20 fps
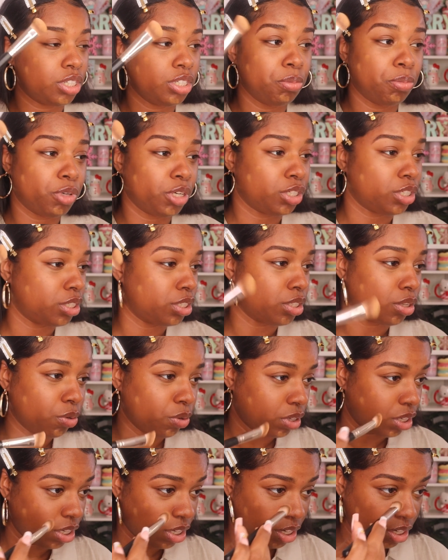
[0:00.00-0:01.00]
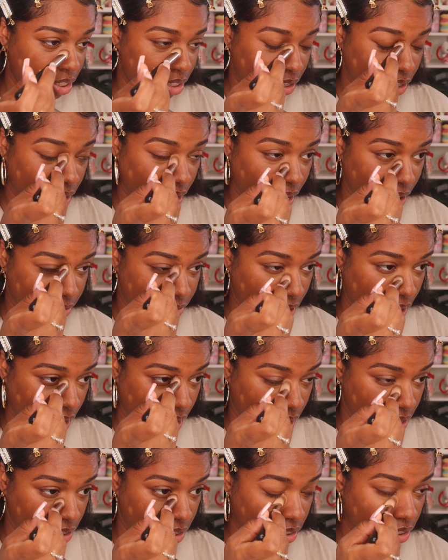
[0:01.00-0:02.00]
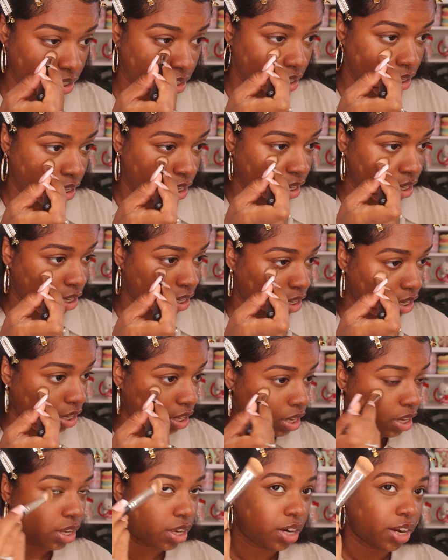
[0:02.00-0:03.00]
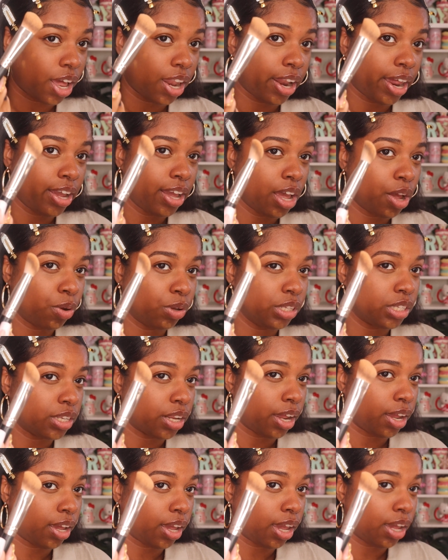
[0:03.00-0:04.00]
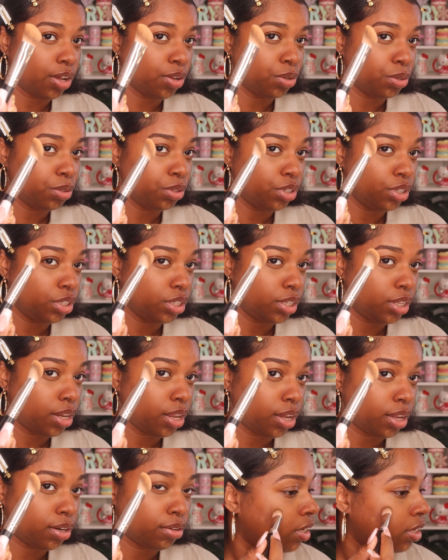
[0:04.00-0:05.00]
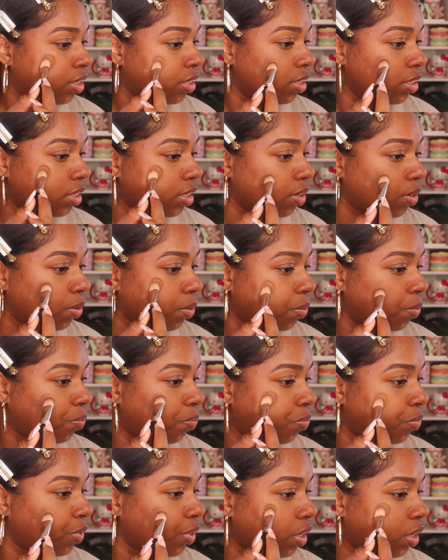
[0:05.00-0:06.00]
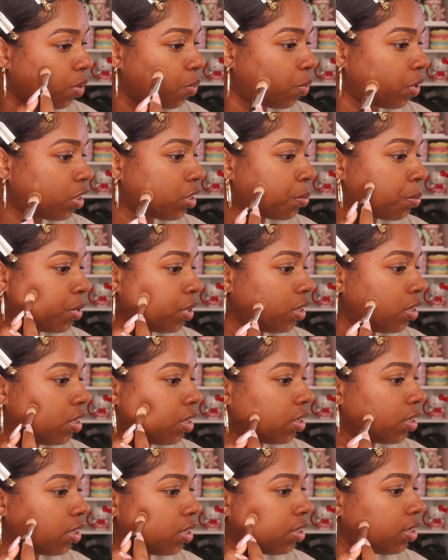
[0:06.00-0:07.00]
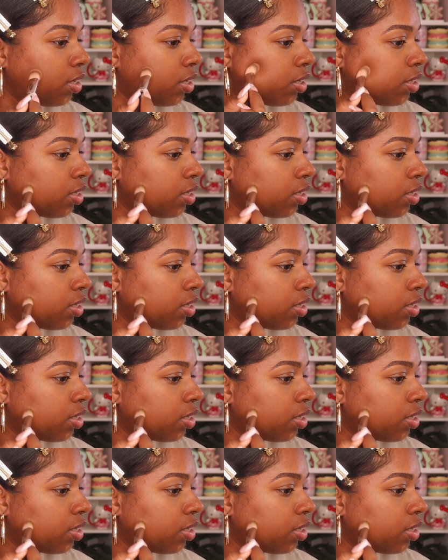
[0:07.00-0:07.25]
This brush is so good, and it's only like $5. And I like how it's like angled. Do you see that? So it works pretty good.